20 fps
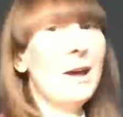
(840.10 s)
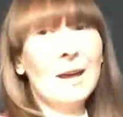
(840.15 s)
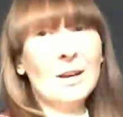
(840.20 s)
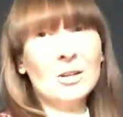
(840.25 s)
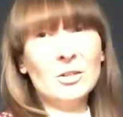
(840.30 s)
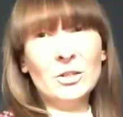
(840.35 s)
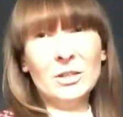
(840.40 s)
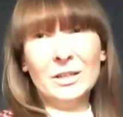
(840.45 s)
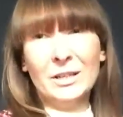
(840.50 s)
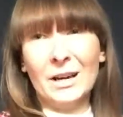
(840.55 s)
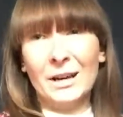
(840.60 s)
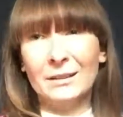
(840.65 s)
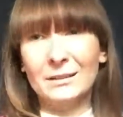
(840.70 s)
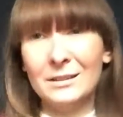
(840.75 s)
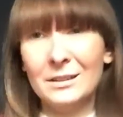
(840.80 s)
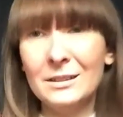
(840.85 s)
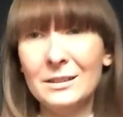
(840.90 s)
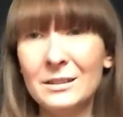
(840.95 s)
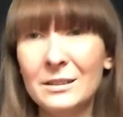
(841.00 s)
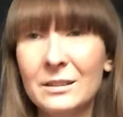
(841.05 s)
actually I
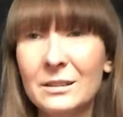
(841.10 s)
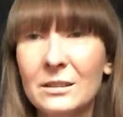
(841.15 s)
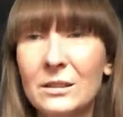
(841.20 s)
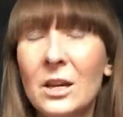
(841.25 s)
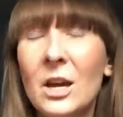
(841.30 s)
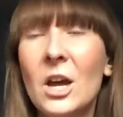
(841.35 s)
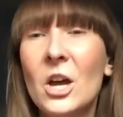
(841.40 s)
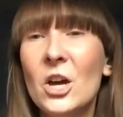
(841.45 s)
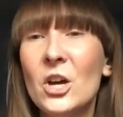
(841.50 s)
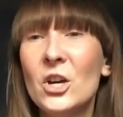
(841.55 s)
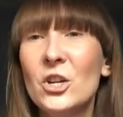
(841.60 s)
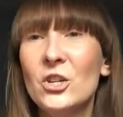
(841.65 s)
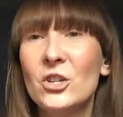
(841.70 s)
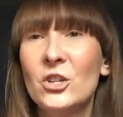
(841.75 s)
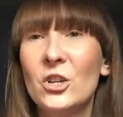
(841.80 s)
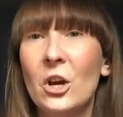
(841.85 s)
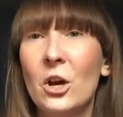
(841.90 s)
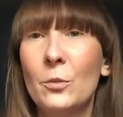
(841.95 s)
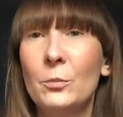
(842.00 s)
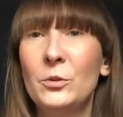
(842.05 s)
didn't
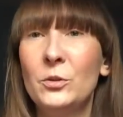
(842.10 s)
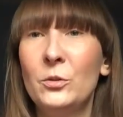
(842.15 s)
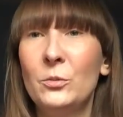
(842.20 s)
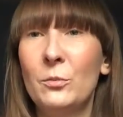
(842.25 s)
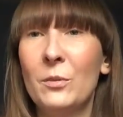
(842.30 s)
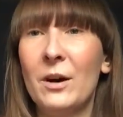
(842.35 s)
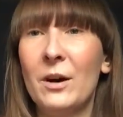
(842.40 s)
shop too